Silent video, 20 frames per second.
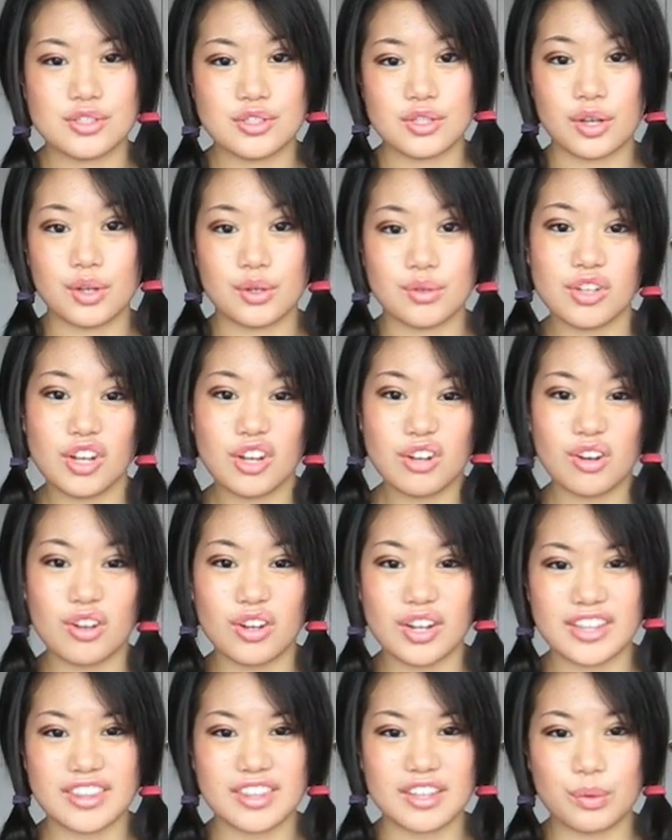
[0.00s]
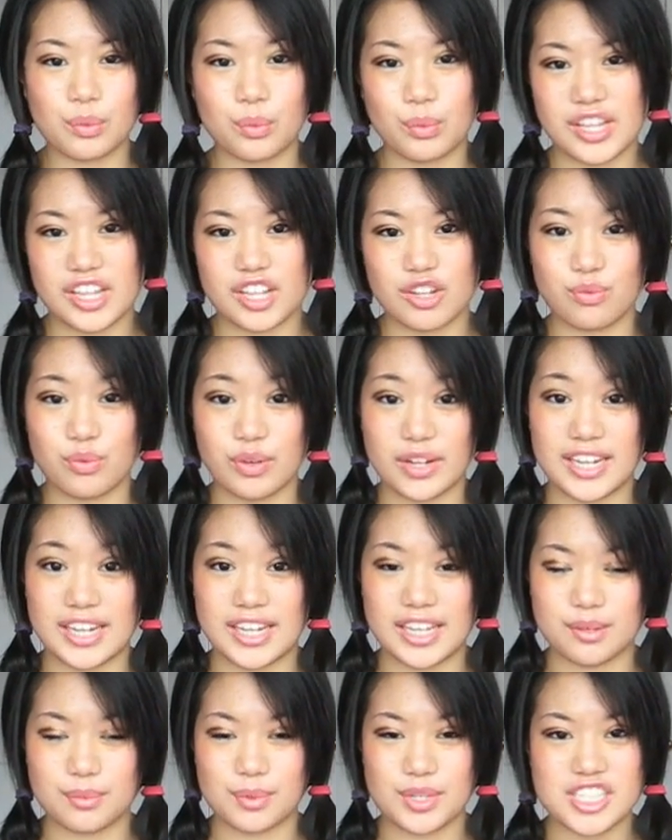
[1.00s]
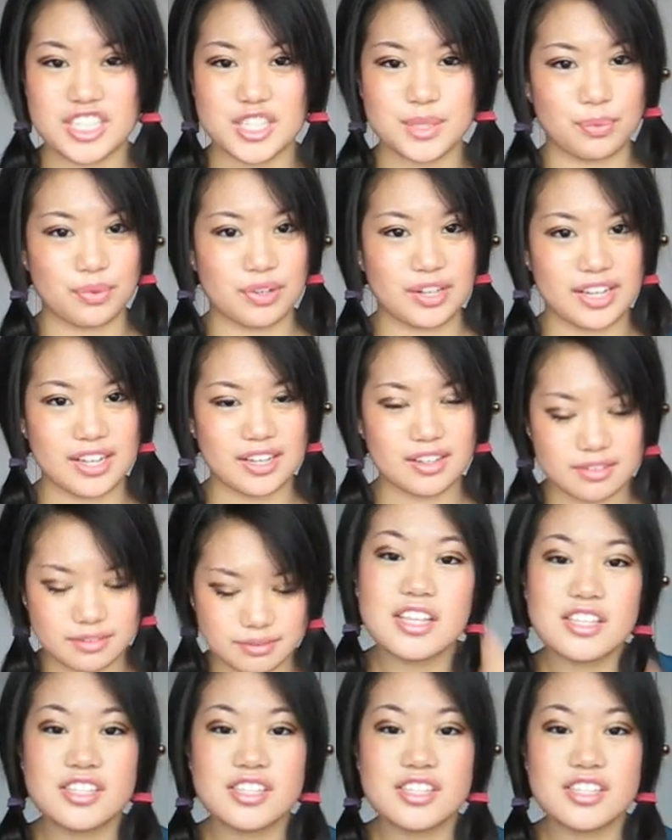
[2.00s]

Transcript: So no longer than a week really, which is brilliant.